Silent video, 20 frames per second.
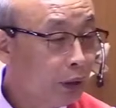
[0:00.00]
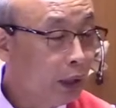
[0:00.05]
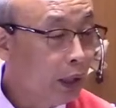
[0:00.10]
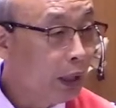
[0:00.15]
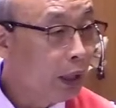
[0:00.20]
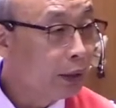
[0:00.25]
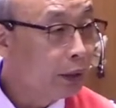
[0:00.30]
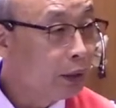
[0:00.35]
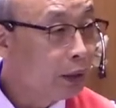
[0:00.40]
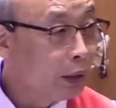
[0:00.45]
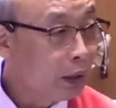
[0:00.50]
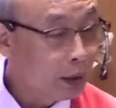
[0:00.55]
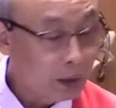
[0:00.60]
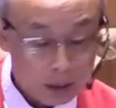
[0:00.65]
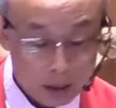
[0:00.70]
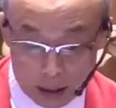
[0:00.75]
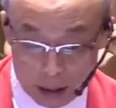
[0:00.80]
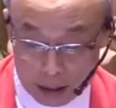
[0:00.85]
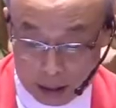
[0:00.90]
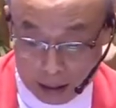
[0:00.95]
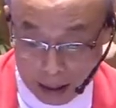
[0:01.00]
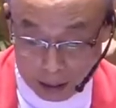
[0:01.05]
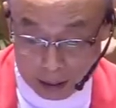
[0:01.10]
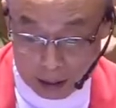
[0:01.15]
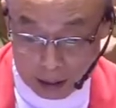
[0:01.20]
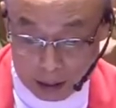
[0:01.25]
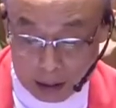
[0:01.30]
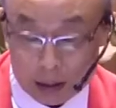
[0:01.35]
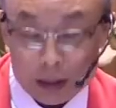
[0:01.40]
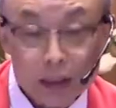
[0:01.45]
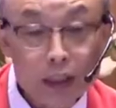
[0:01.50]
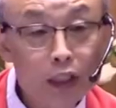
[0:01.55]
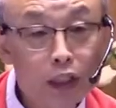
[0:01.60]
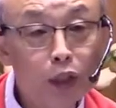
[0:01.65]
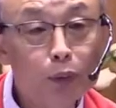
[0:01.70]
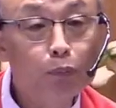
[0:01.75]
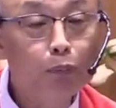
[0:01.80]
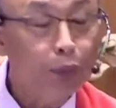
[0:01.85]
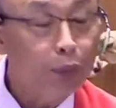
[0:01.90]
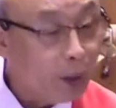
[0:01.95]
and then
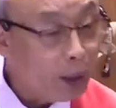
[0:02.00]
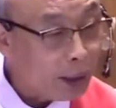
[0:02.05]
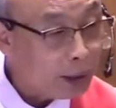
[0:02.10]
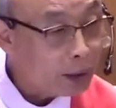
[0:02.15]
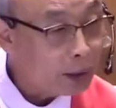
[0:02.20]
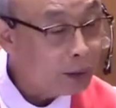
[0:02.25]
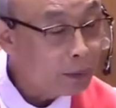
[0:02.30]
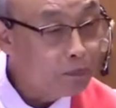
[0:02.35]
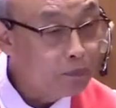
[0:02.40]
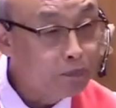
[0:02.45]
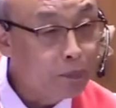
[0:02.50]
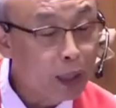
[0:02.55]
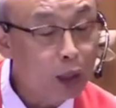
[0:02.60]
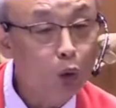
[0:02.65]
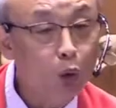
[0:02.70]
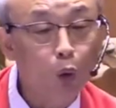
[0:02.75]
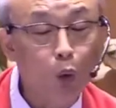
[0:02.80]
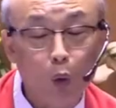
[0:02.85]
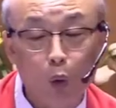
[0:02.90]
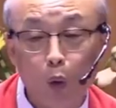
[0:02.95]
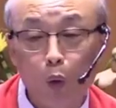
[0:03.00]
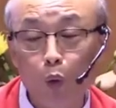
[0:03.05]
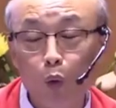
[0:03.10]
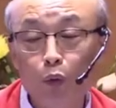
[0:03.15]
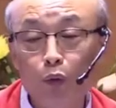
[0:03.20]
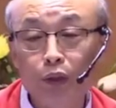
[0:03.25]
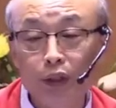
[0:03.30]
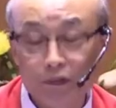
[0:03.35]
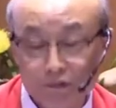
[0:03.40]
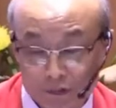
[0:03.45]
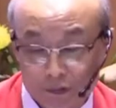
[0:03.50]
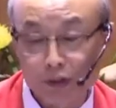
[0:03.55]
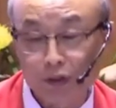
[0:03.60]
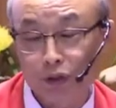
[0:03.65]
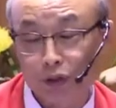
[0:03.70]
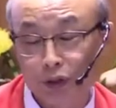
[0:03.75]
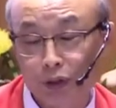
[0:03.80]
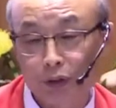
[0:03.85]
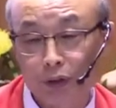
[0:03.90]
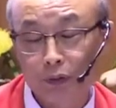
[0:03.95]
his prayer make a whole
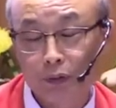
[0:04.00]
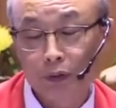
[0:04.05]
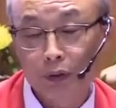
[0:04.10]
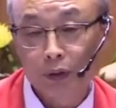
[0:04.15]
difference,